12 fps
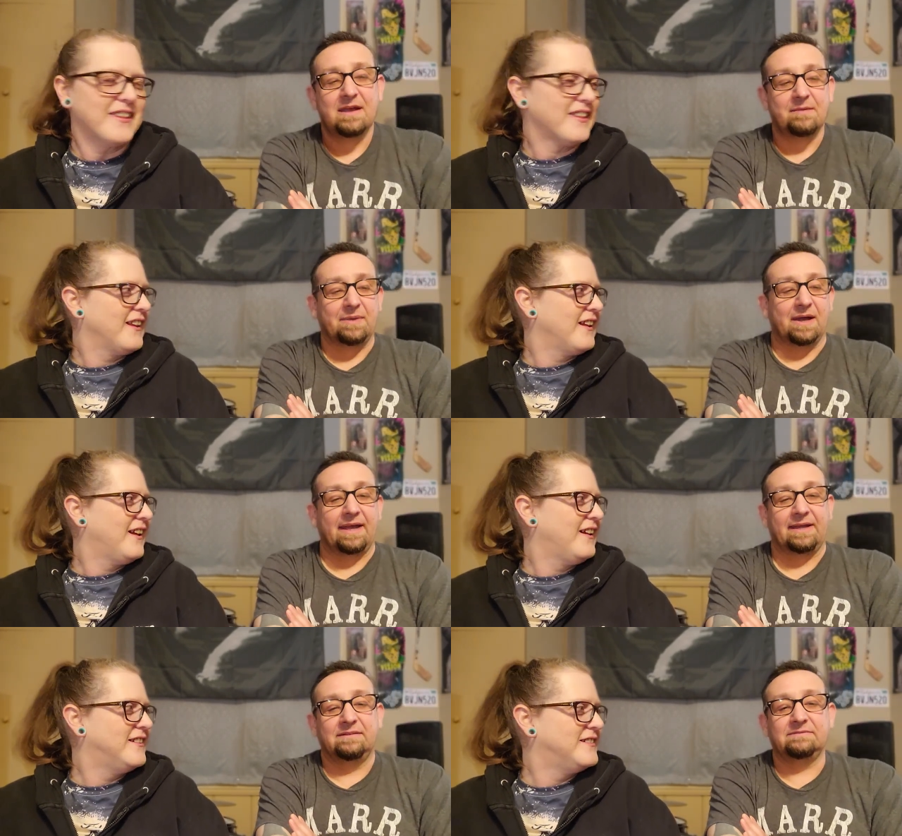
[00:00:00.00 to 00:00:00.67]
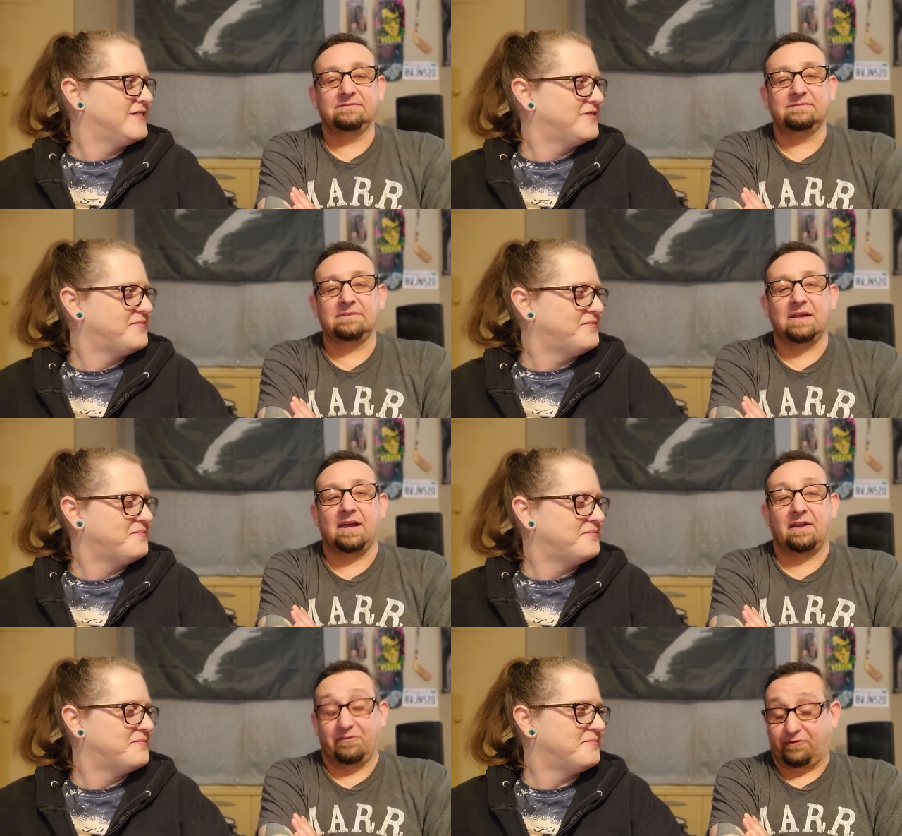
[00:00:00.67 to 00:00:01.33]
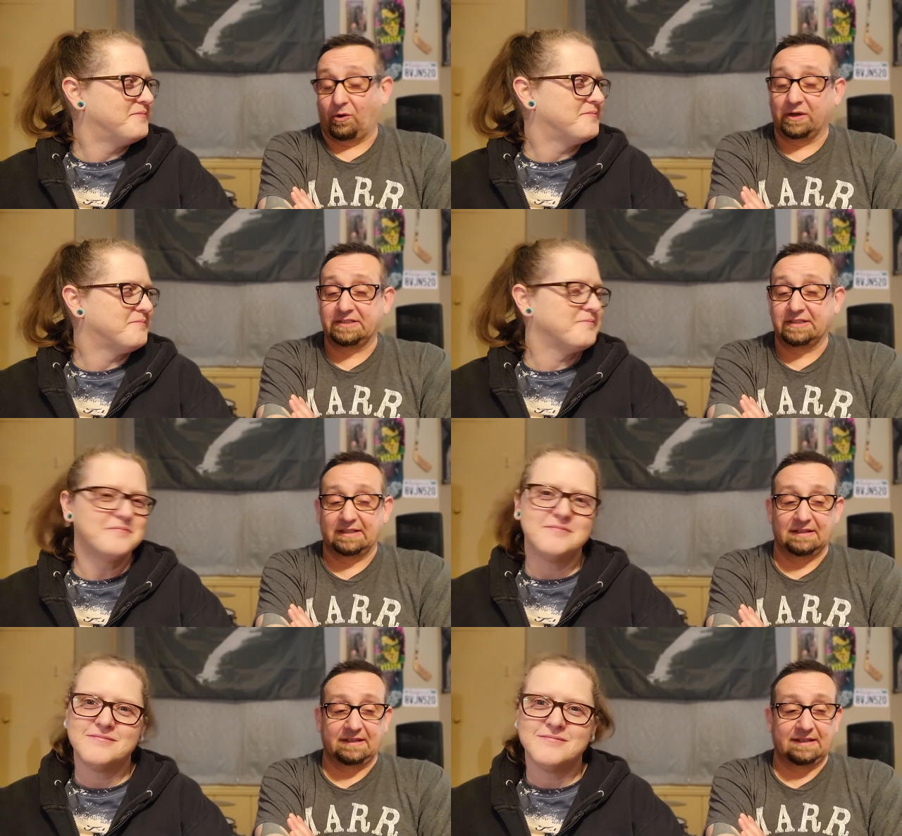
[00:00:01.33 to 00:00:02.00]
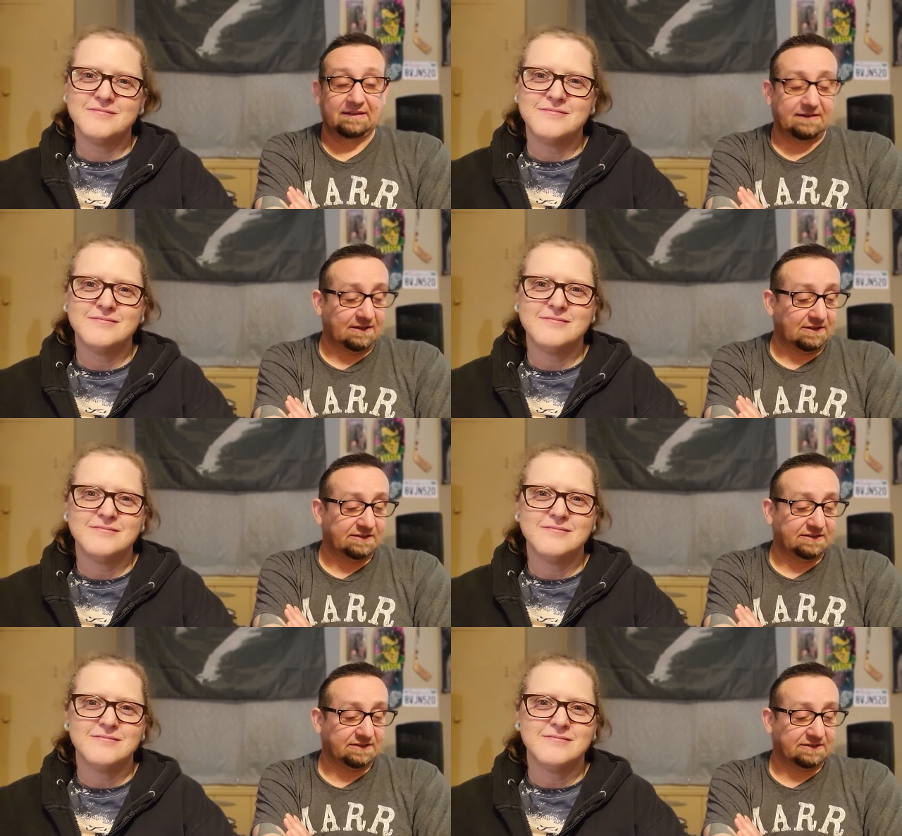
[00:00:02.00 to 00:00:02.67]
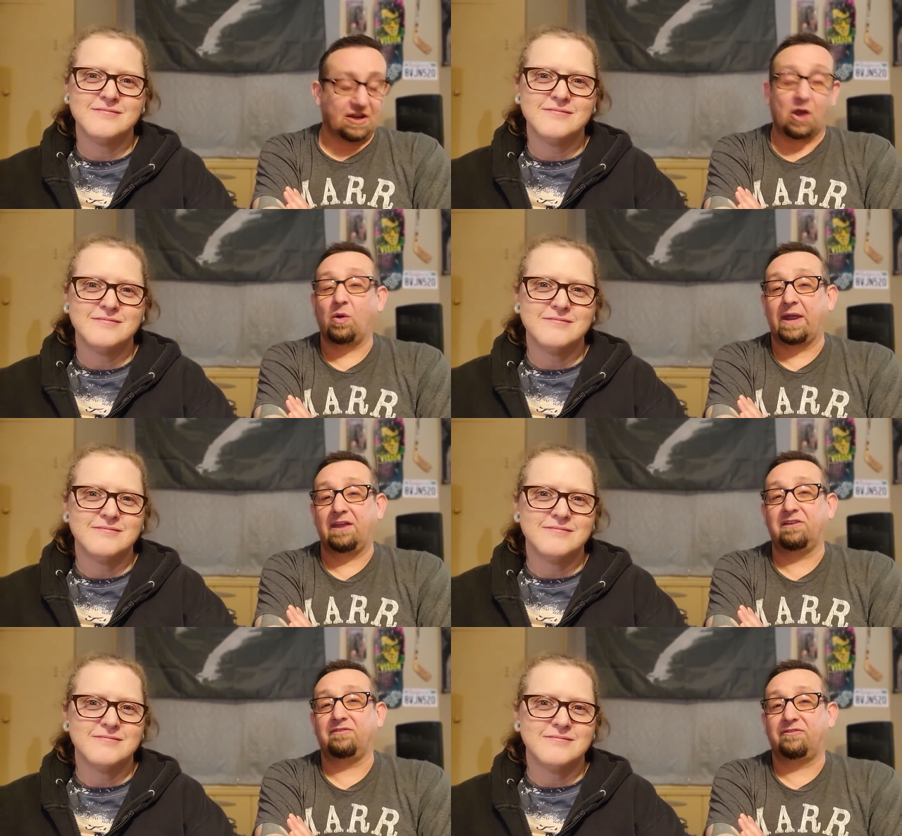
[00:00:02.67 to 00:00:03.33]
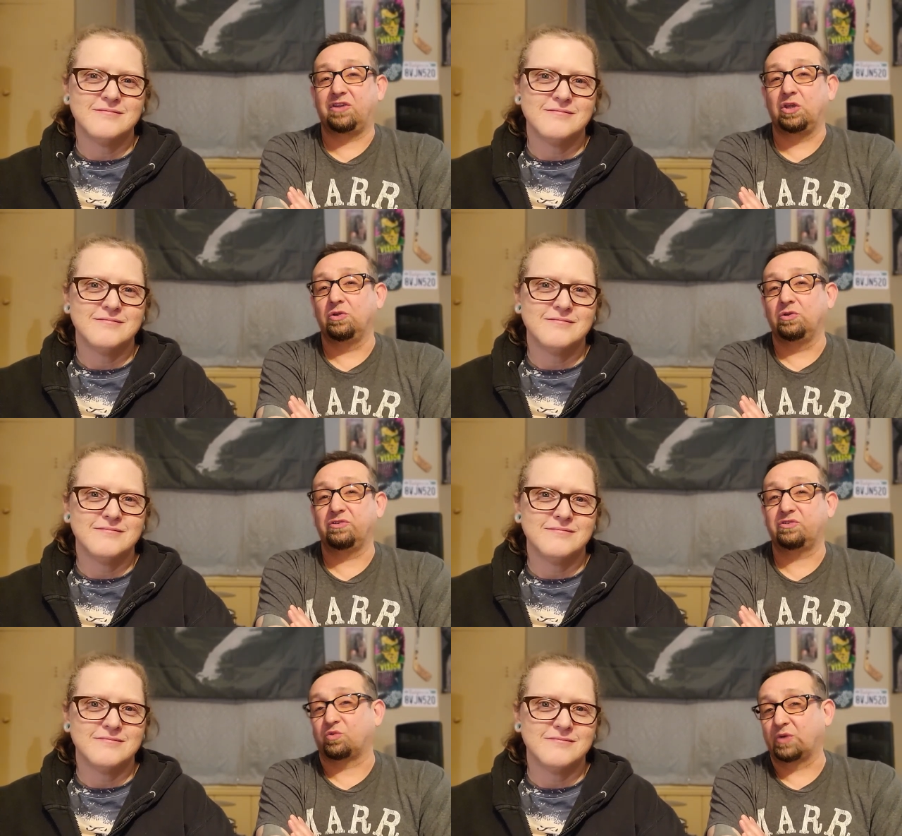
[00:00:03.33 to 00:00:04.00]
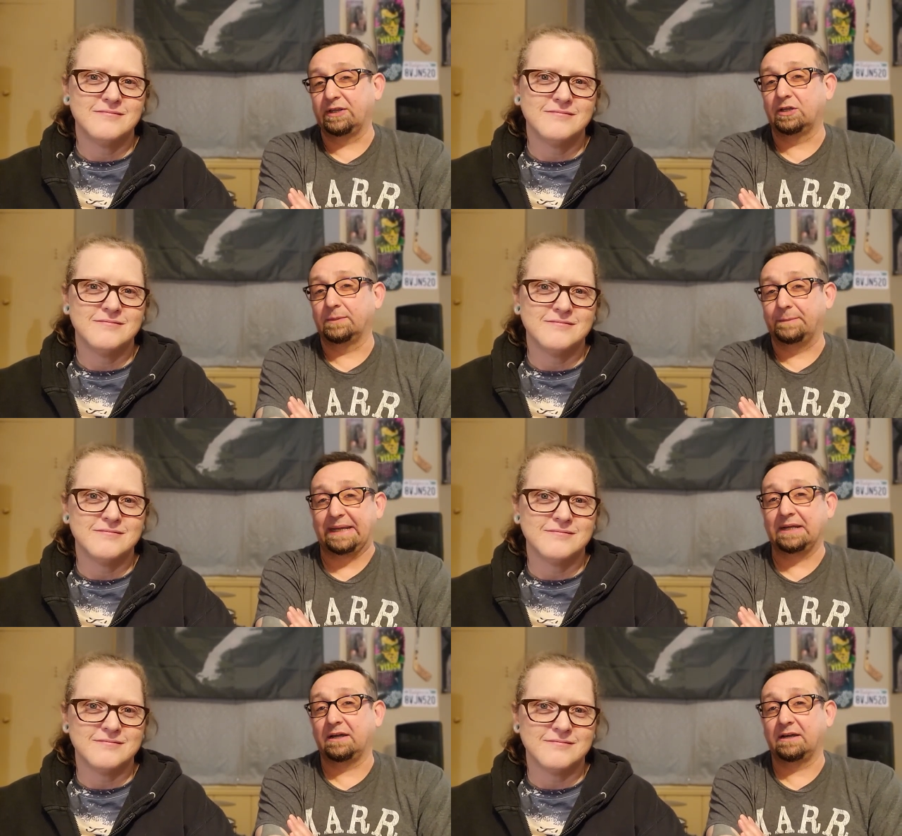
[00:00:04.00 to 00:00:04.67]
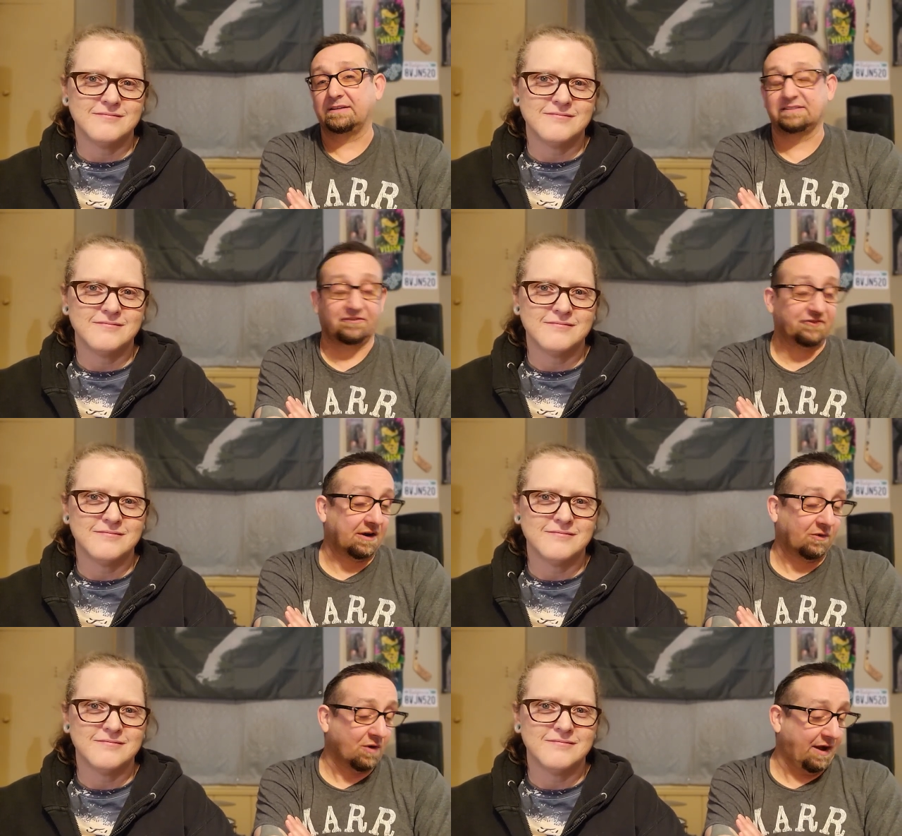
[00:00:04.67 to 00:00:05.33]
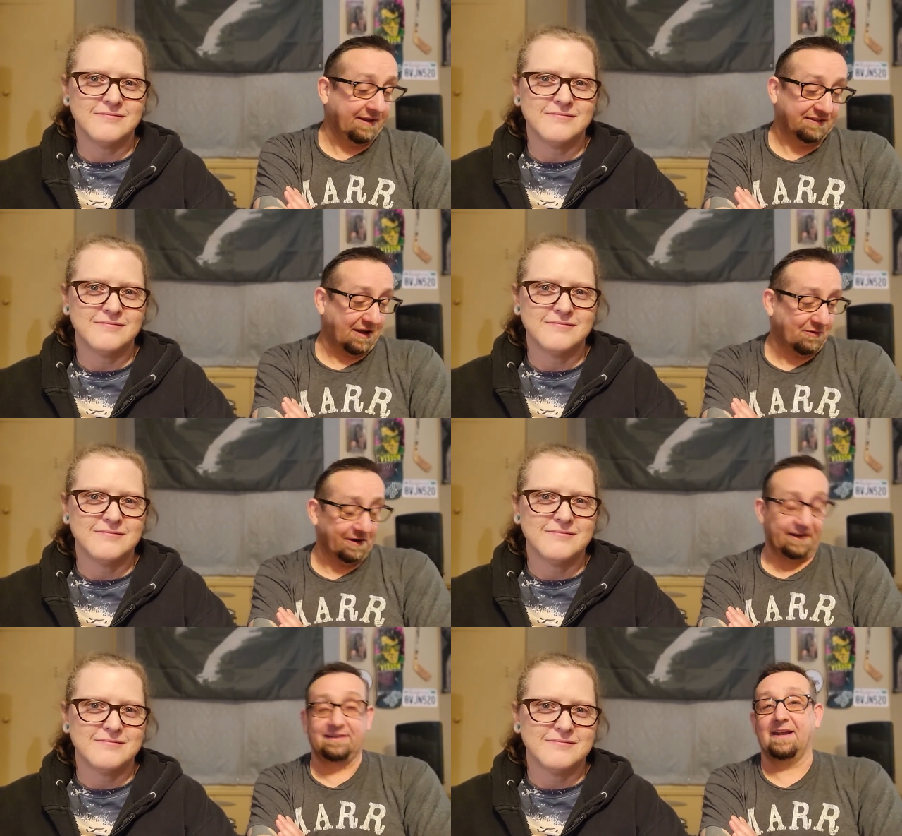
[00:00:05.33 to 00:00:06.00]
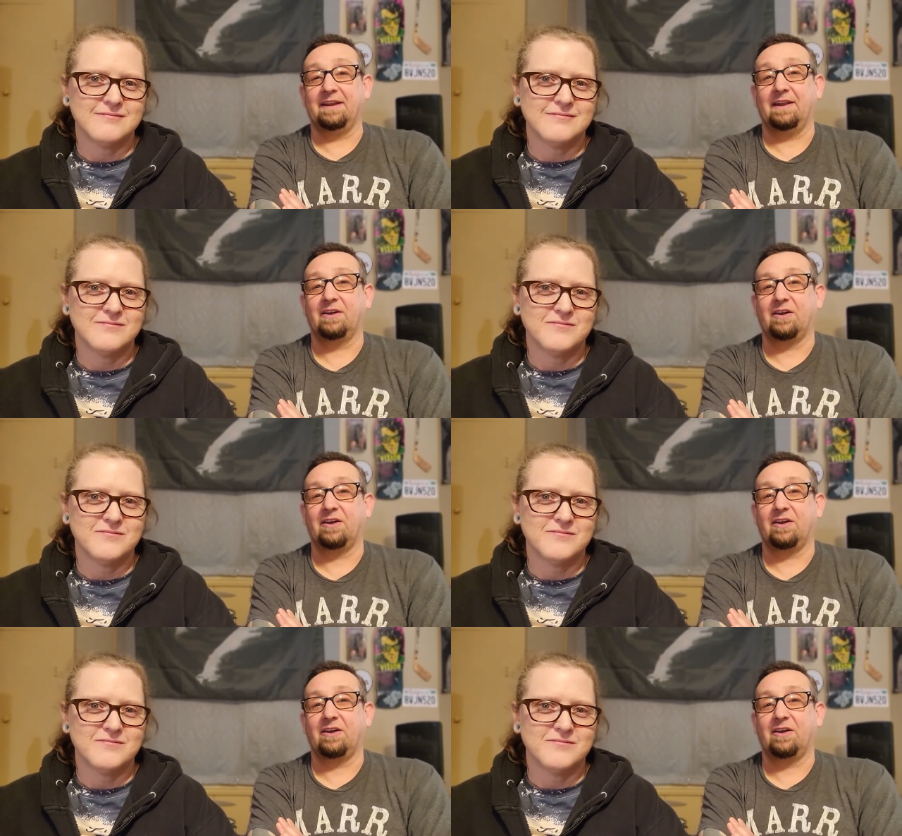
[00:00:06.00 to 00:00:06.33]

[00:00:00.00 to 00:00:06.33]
Speaker 1: but unfortunately, there's no infused real beer because if there was, I would have done it